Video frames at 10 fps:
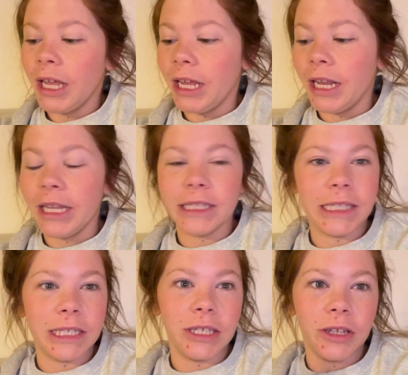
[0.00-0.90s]
It is
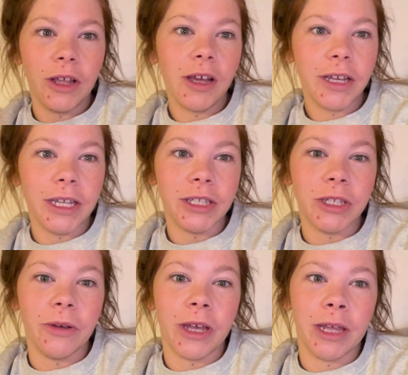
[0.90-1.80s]
6 o'clock, and
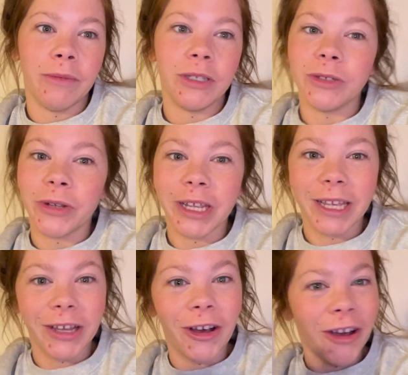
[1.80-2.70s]
so I am enjoying
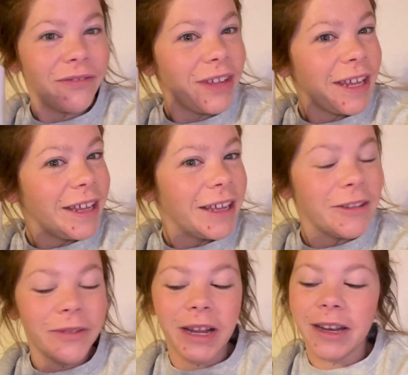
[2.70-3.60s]
a coffee
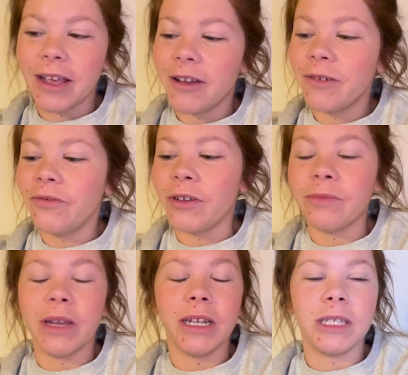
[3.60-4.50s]
right now from
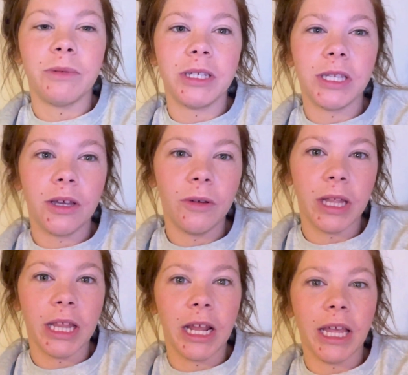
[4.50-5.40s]
my Nespresso,
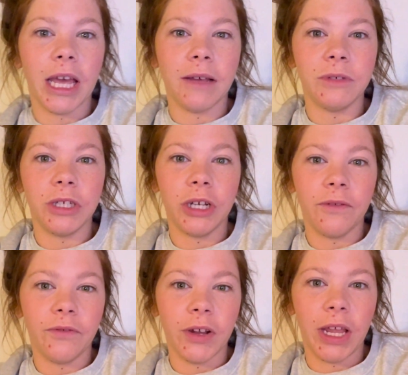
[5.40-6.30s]
and then I have
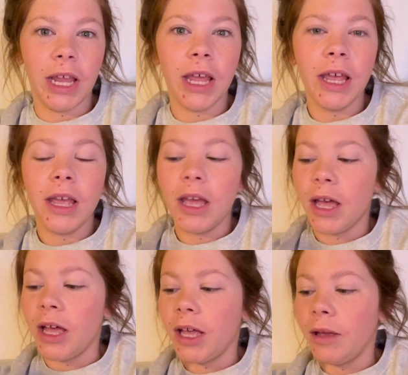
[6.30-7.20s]
sugar-free
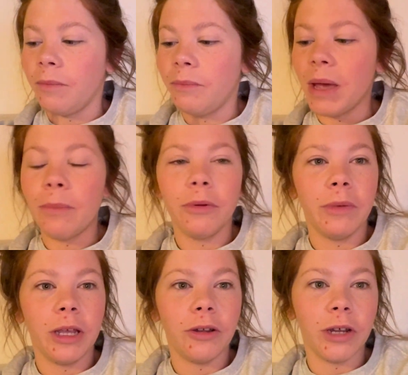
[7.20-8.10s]
um,
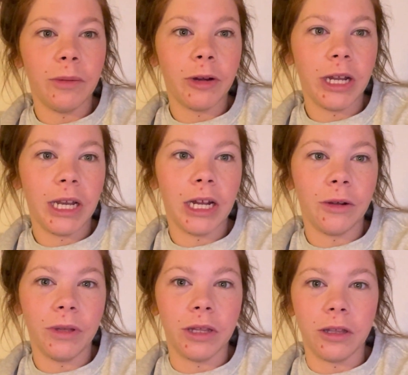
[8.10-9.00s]
peppermint creamer in here
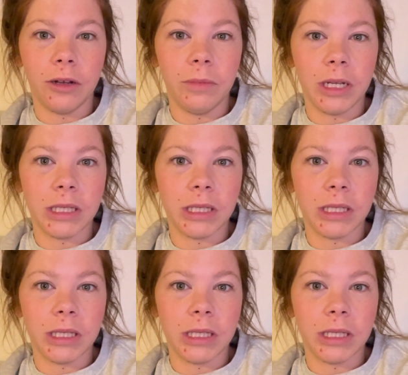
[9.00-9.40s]
with a little bit of